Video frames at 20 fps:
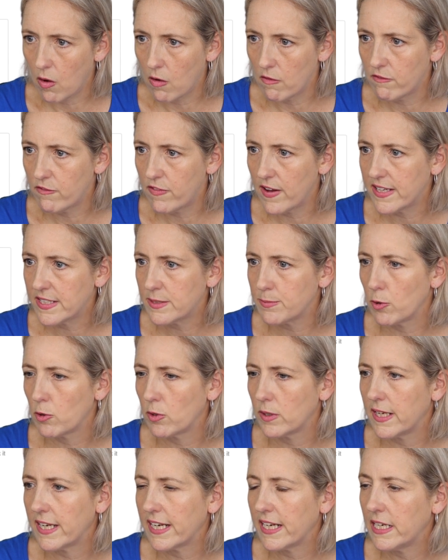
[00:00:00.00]
on
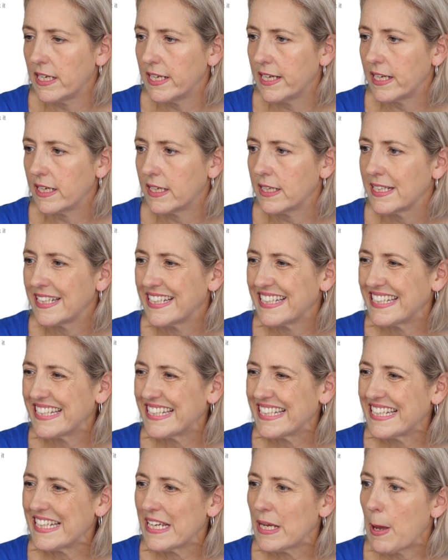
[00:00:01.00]
Facebook, and I click
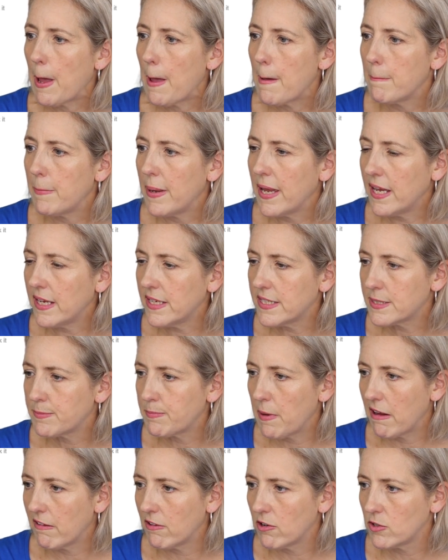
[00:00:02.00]
Pink
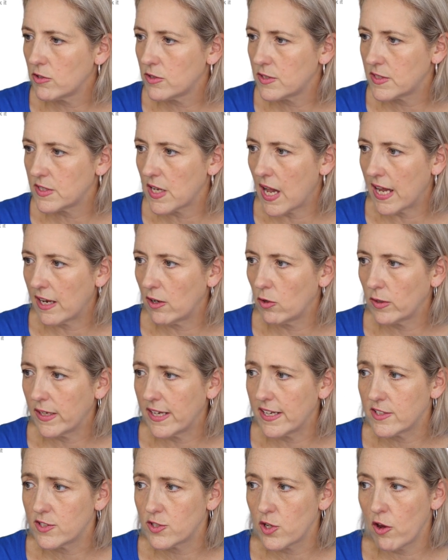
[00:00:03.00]
Sparrow's site
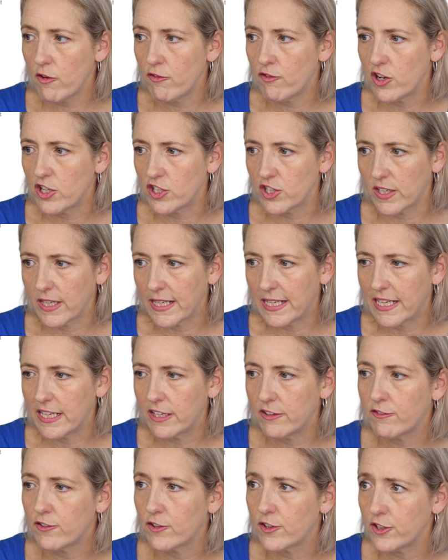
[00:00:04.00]
looking so fresh and
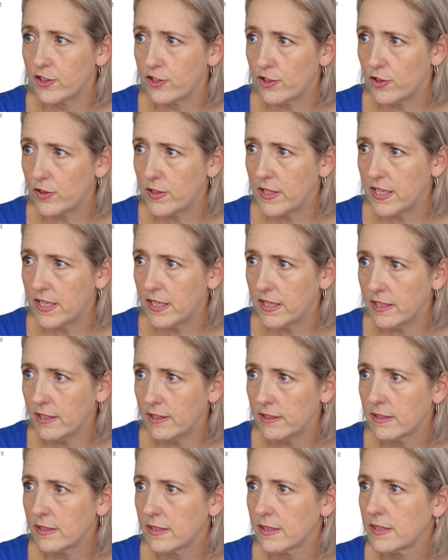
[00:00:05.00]
clean for the new
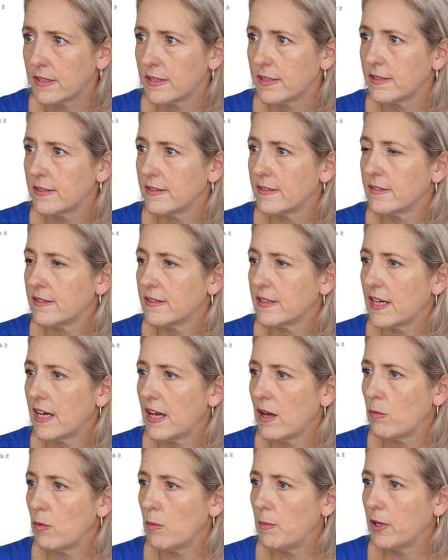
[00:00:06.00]
year.
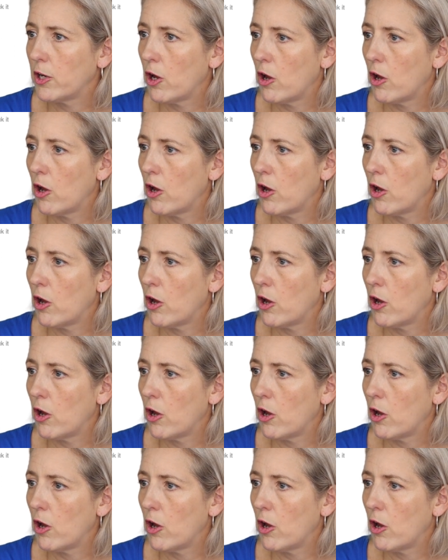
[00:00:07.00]
And when we